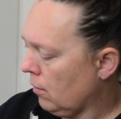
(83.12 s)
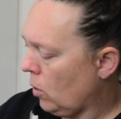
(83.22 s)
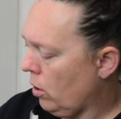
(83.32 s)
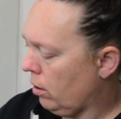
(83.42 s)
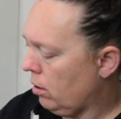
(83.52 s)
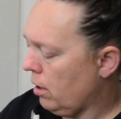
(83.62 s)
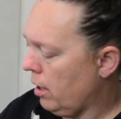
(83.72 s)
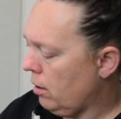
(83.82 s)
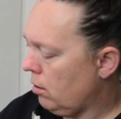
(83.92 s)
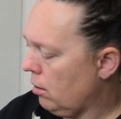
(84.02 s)
Looks
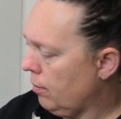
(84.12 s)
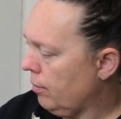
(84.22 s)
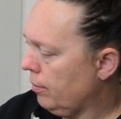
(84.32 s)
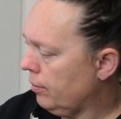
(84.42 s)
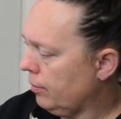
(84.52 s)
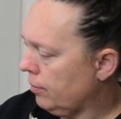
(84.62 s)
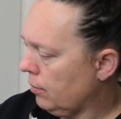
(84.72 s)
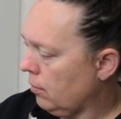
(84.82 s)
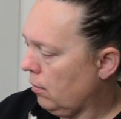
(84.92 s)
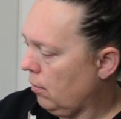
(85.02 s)
nice.
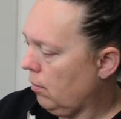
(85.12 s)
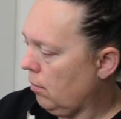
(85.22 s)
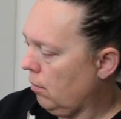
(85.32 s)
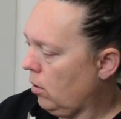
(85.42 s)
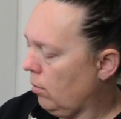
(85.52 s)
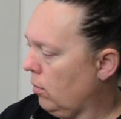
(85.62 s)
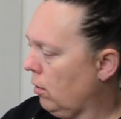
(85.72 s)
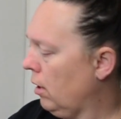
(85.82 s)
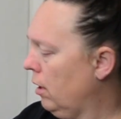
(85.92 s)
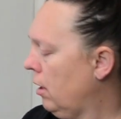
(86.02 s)
Whoop, we'll
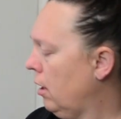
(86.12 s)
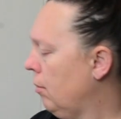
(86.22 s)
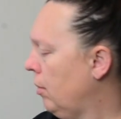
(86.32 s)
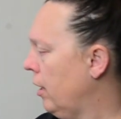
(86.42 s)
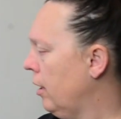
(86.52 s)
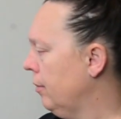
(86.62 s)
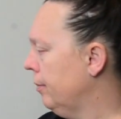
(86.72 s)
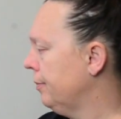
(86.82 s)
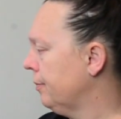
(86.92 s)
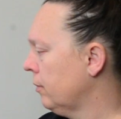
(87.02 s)
clean that up later.
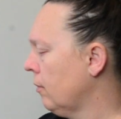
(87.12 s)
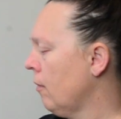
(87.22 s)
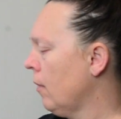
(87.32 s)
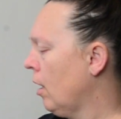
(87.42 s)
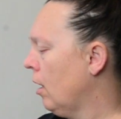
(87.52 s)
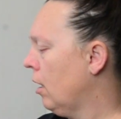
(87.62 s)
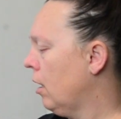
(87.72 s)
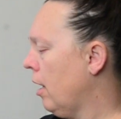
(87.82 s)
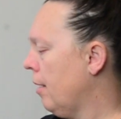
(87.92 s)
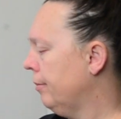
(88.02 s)

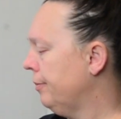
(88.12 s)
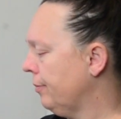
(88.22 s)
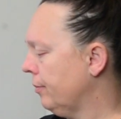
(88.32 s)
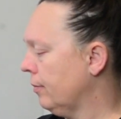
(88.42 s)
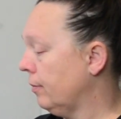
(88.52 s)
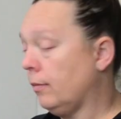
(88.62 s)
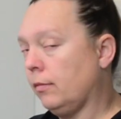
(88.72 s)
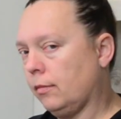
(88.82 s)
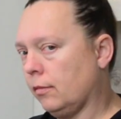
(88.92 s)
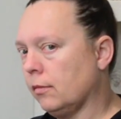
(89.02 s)
Okay.
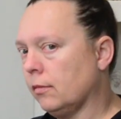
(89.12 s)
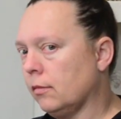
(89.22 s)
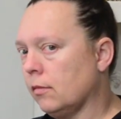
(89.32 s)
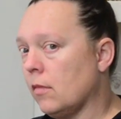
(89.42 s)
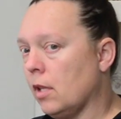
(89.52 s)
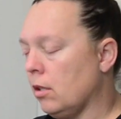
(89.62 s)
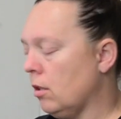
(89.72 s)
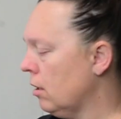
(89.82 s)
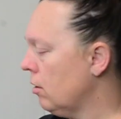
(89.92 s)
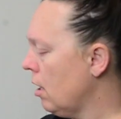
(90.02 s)
Taste
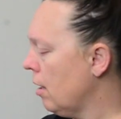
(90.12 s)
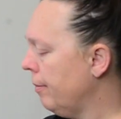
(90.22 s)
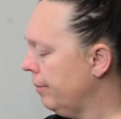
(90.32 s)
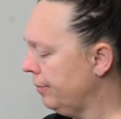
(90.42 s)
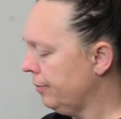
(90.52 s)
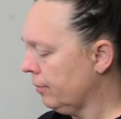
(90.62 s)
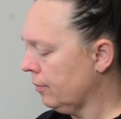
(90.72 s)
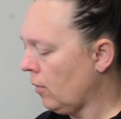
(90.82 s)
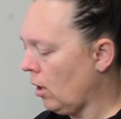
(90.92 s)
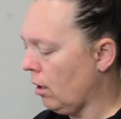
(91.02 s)
test time.
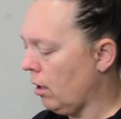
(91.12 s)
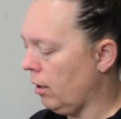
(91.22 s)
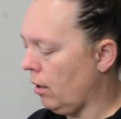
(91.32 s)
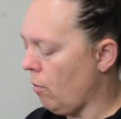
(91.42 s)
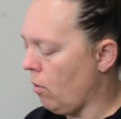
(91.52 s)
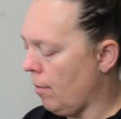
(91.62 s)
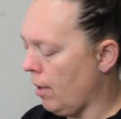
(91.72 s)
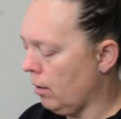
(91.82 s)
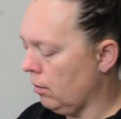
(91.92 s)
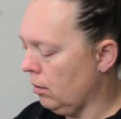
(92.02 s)
Got it at
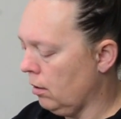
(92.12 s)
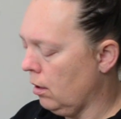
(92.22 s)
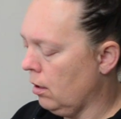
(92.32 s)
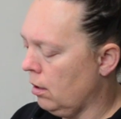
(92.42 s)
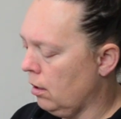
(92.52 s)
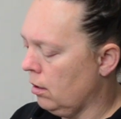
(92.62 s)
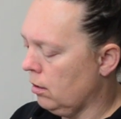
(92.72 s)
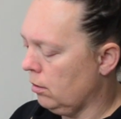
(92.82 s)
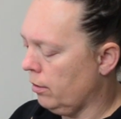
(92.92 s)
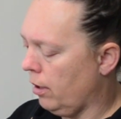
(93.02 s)
Walmart.
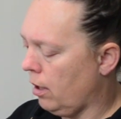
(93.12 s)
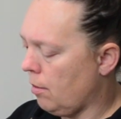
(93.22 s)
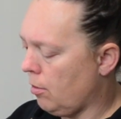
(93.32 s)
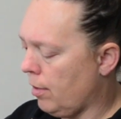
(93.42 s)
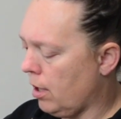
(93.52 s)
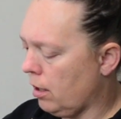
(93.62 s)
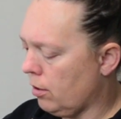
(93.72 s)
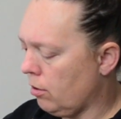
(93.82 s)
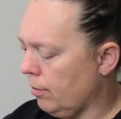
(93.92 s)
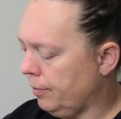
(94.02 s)
It's only a couple
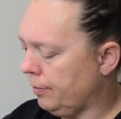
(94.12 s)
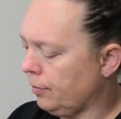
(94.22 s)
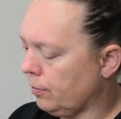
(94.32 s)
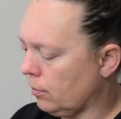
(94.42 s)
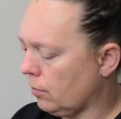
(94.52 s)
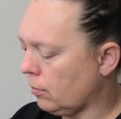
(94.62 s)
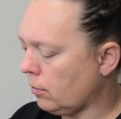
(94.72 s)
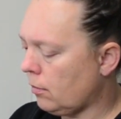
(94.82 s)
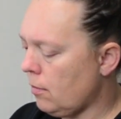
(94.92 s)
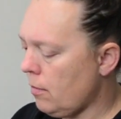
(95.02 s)
bucks.
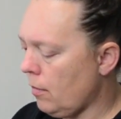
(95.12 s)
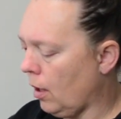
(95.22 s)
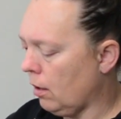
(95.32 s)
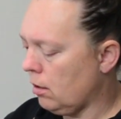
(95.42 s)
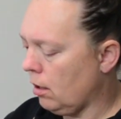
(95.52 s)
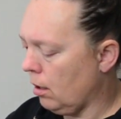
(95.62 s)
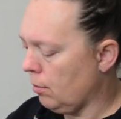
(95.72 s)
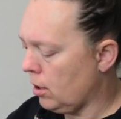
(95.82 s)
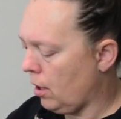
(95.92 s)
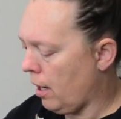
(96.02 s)
Let's see,
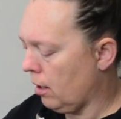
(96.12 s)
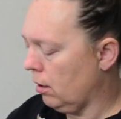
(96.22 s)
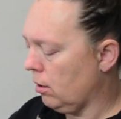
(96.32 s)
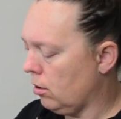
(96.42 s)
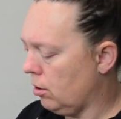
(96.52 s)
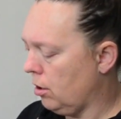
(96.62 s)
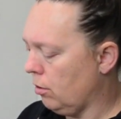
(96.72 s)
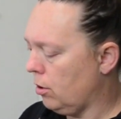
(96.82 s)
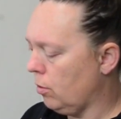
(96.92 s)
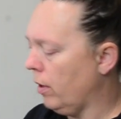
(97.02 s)
I'm scared this is
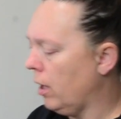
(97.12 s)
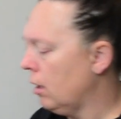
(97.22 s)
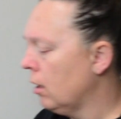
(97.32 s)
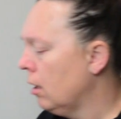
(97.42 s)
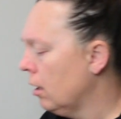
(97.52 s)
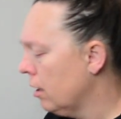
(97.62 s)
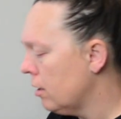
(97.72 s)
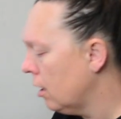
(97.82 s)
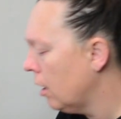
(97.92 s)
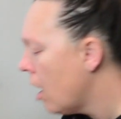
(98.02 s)
too sweet.
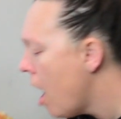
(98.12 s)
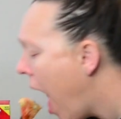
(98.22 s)
Let's see.